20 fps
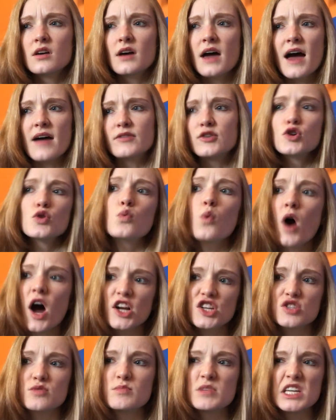have you
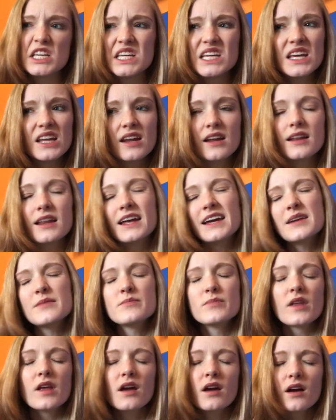watch me eat it. Like,
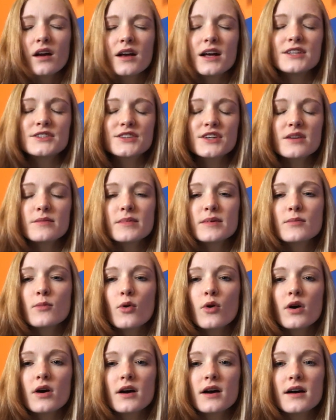it's going to be
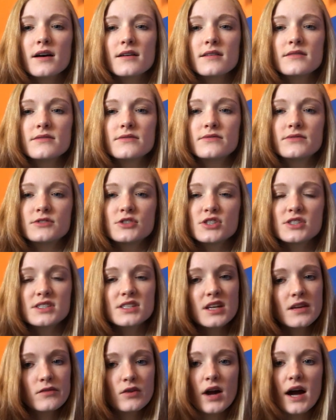more of just
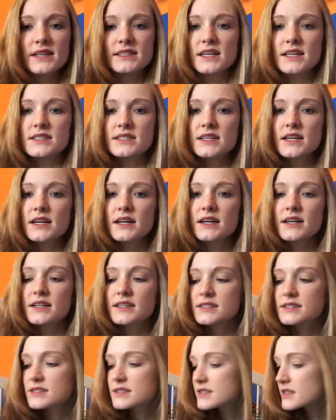to give you guys
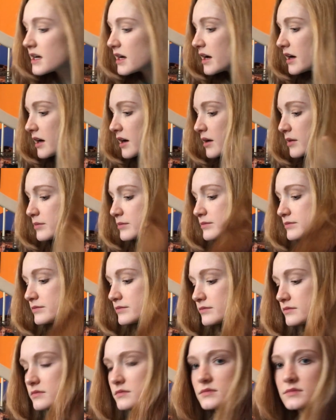ideas.
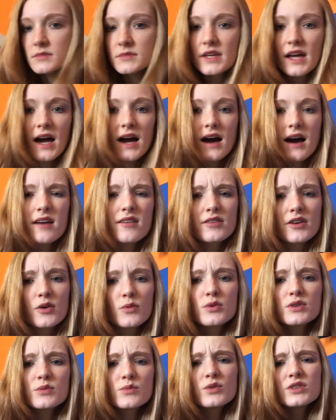Yeah, I don't know.
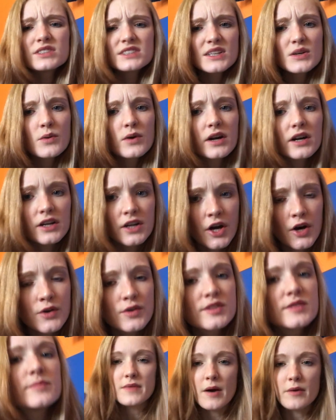We'll see where it
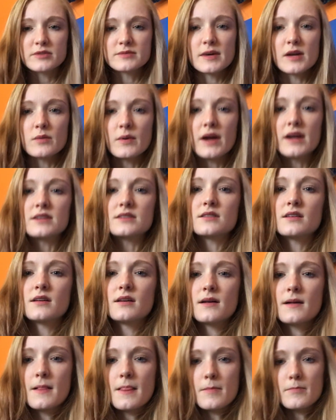goes. That was my rant.
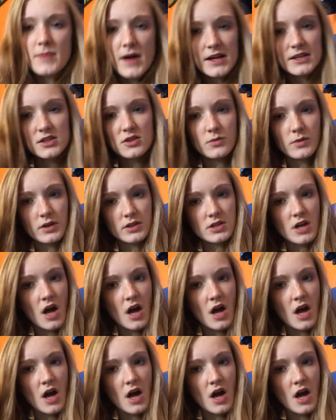Back to the real